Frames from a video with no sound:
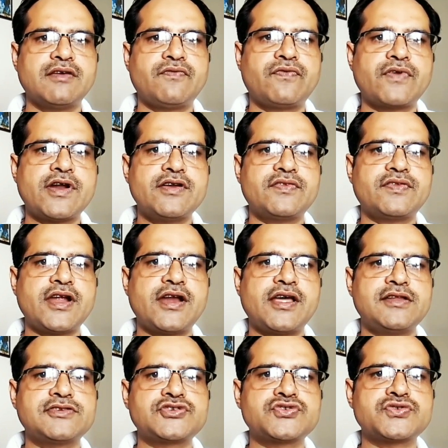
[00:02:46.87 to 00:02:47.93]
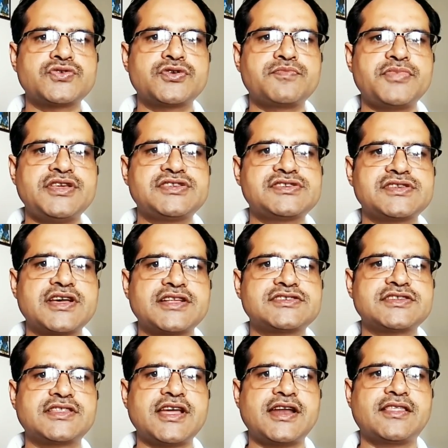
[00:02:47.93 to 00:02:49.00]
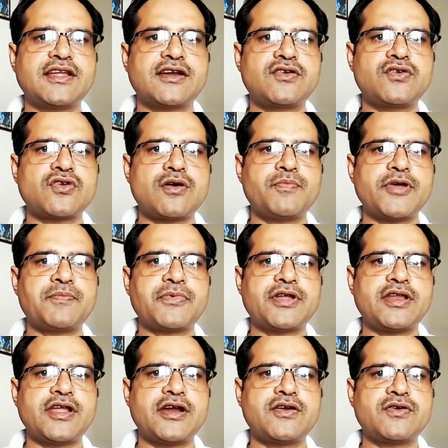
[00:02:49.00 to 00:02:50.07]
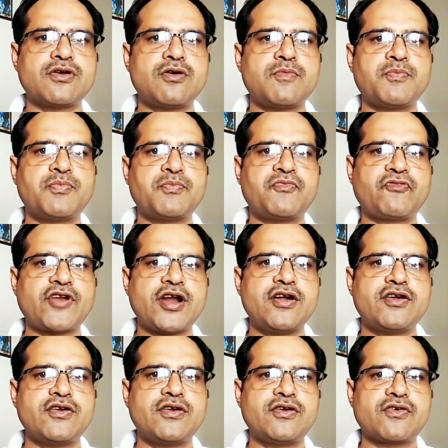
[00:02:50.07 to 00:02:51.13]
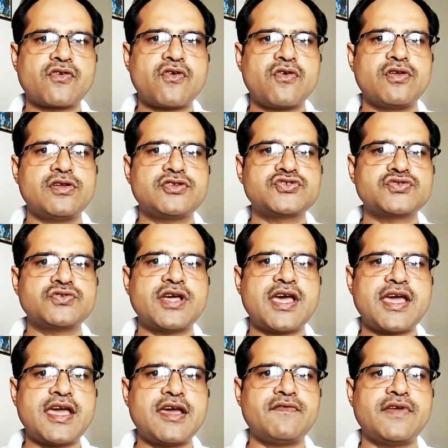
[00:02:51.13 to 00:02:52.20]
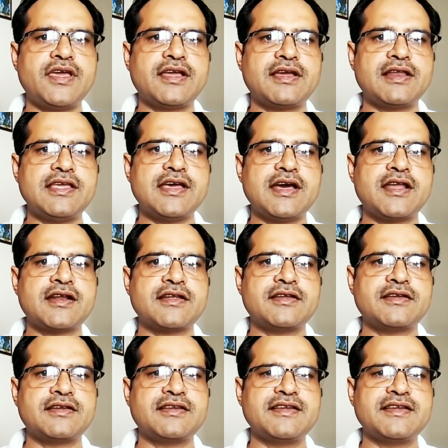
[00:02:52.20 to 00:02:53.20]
The front saddle should be such that the top apron and top front roll should have a clear